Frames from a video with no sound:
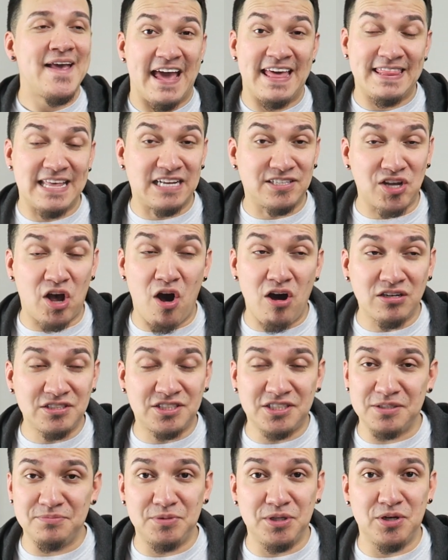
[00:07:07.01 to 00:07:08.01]
And that's
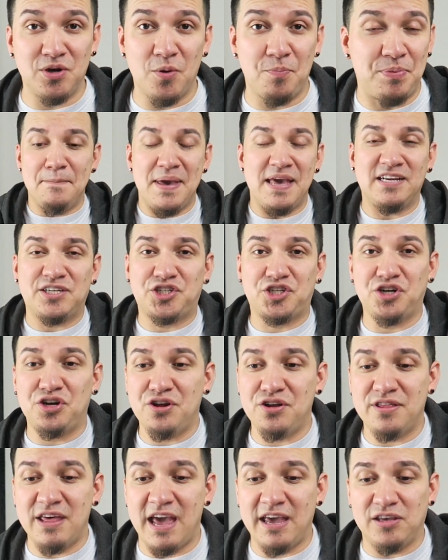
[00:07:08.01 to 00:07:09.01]
awesome, you know, make
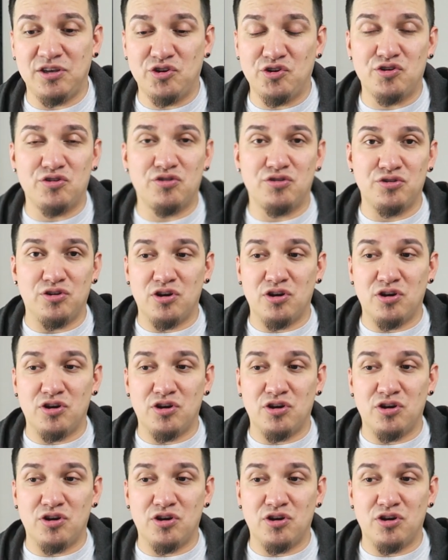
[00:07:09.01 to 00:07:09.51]
sure that your,